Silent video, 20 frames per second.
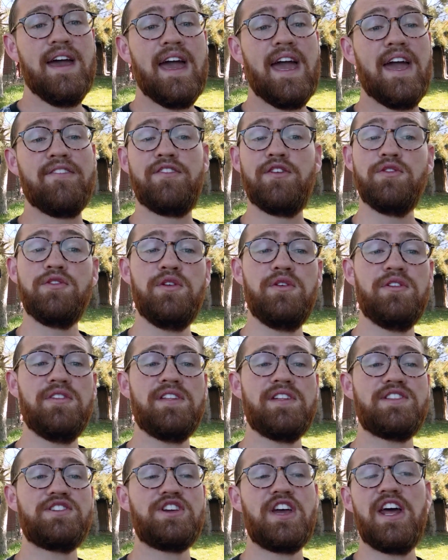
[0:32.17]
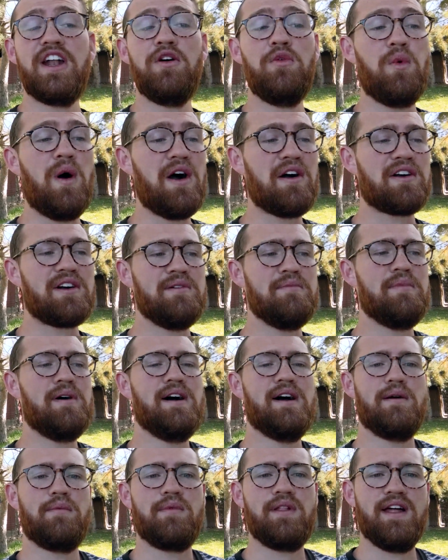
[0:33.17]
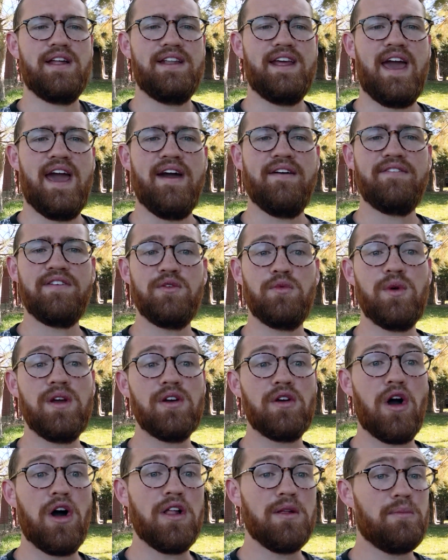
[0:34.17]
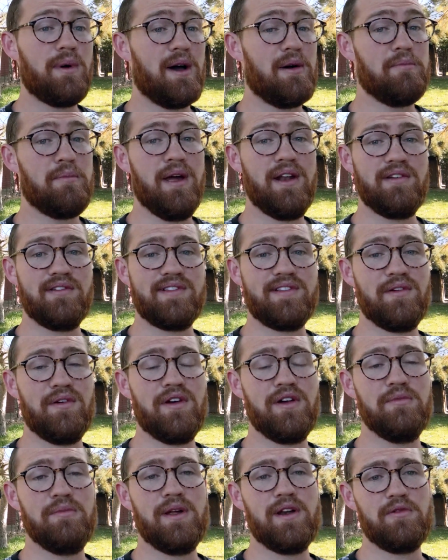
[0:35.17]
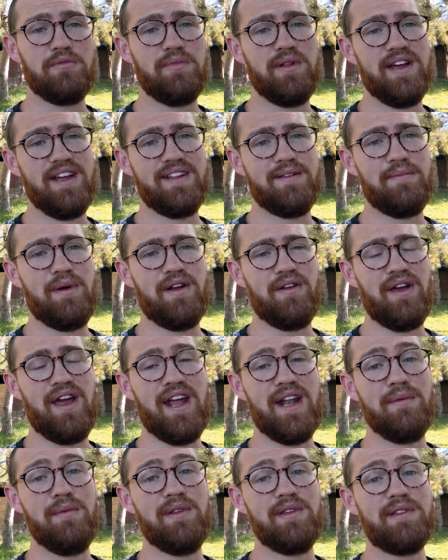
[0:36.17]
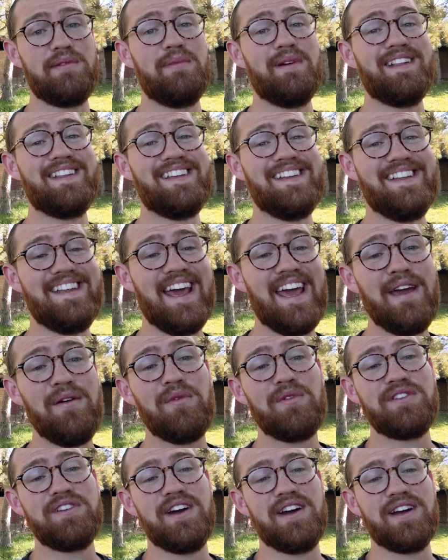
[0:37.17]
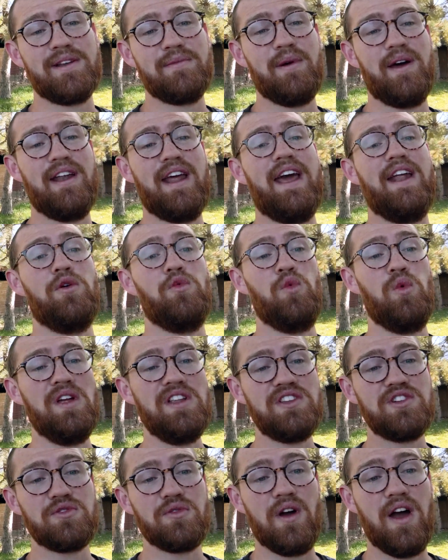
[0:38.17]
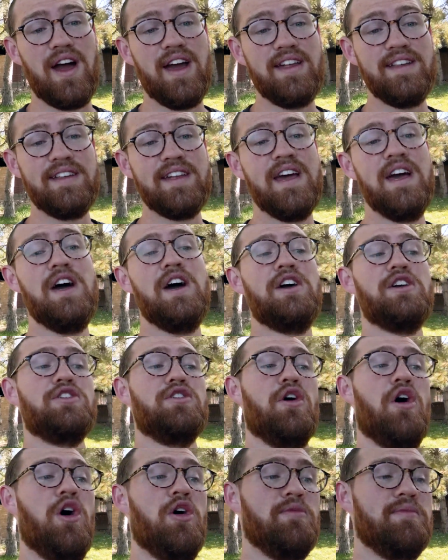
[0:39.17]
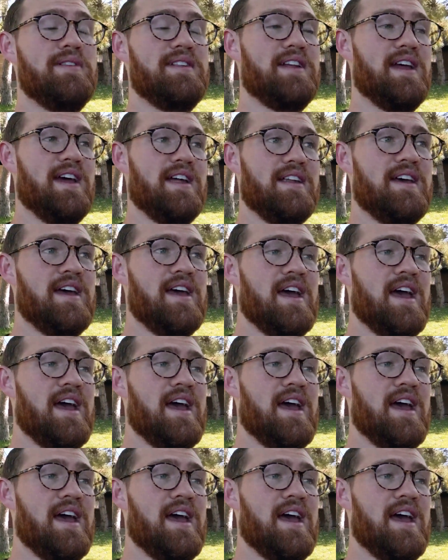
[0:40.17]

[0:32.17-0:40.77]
If you're new to this channel, welcome. I'm glad to have you. We are all about better soil, better plants, better animals. But today we're talking about how to winterize your homestead